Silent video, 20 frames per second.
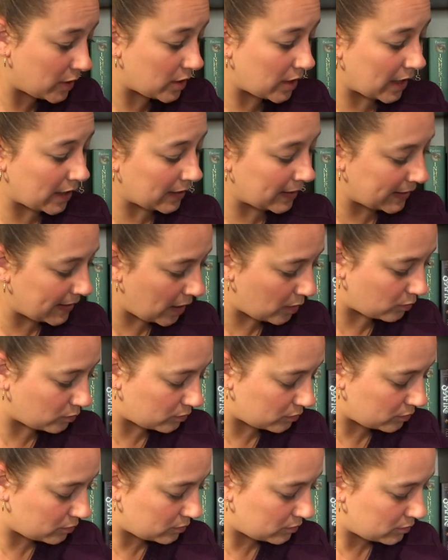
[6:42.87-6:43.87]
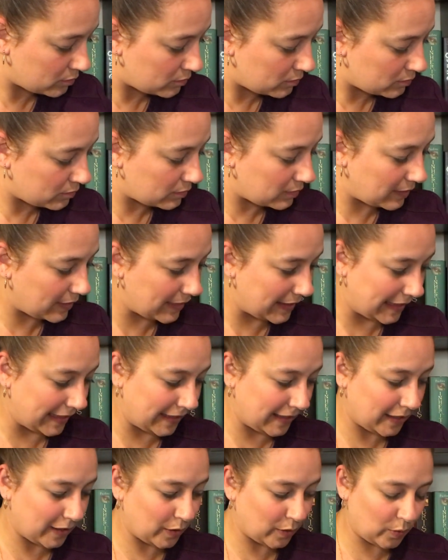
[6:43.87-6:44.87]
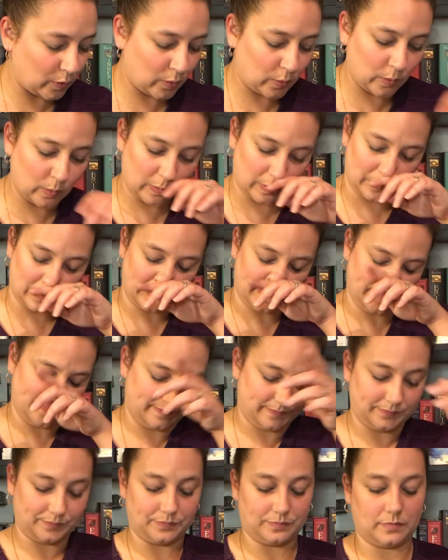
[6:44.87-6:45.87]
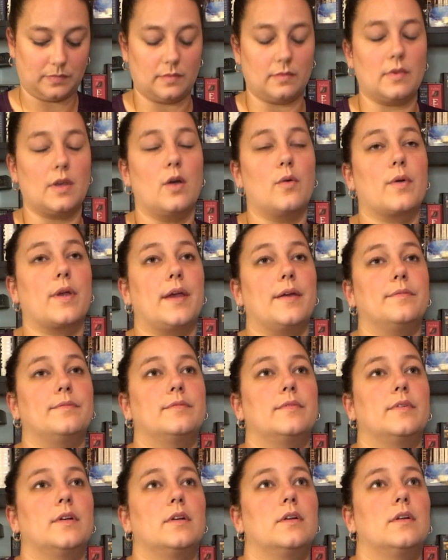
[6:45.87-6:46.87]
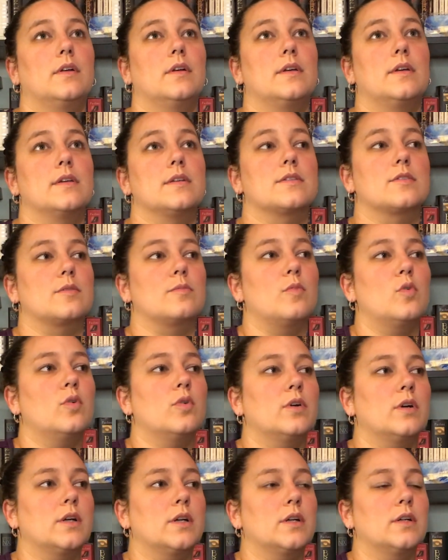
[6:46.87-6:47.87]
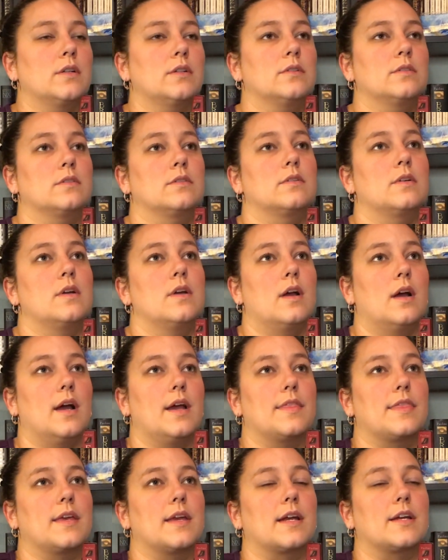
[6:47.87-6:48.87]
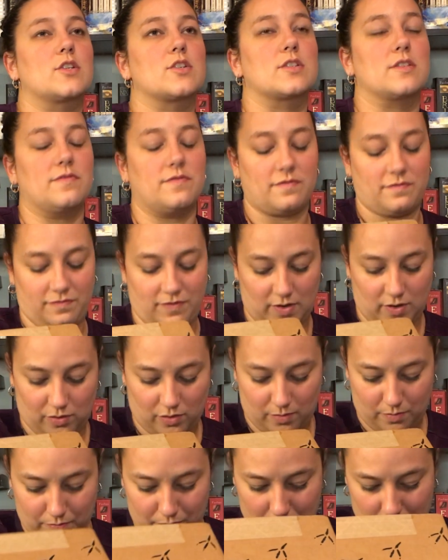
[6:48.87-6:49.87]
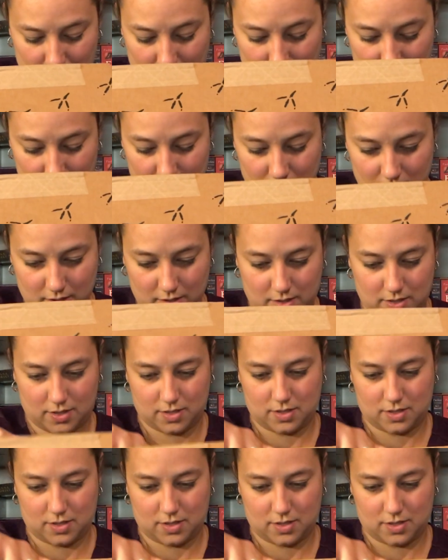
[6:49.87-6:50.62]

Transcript: You got to lay down. Thank you. Okay. Some more. I think I just feel the book.